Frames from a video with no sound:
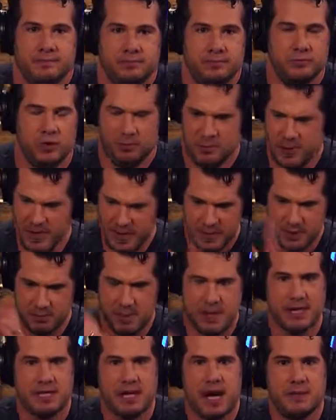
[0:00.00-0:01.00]
Repeat it as
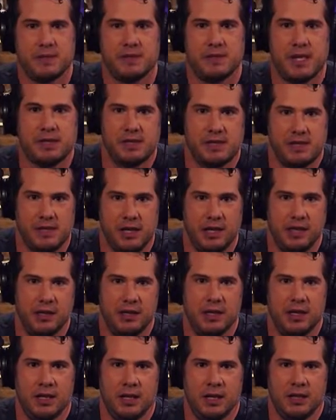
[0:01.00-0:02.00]
many times as necessary.
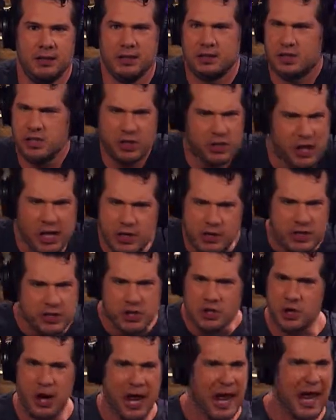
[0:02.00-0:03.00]
Listen to your
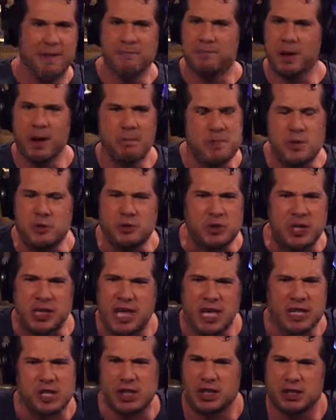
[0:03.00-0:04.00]
listen to your amp up music.
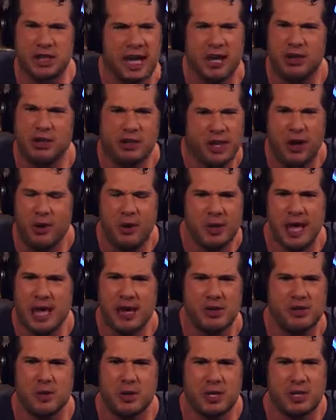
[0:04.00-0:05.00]
Get Slayer going. I
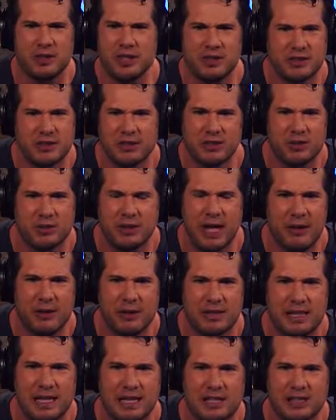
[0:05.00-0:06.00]
don't know what you listen to
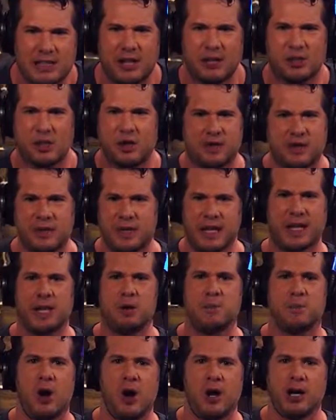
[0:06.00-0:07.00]
nowadays. I don't know if
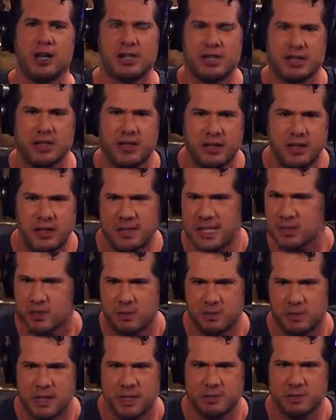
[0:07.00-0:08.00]
Linkin Park is still a thing. That's
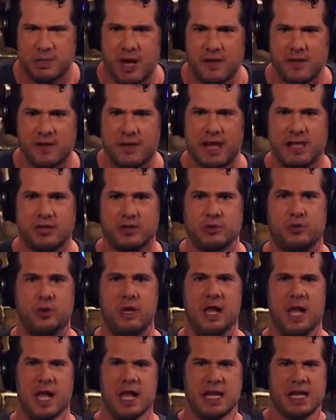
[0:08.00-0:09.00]
what pissed me off in high
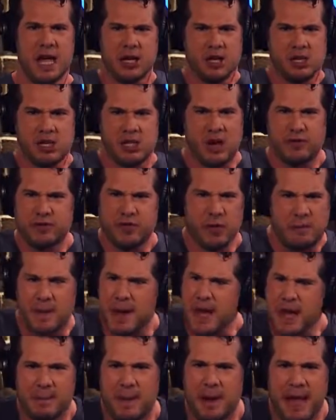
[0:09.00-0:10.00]
school. Get yourself to
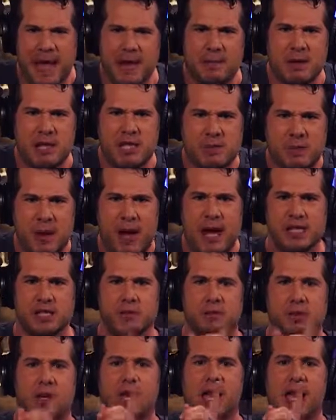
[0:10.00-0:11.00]
peak by any means
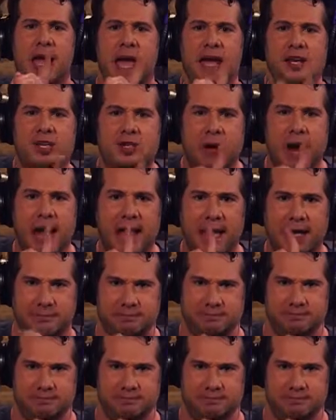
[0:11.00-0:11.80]
possible and try it.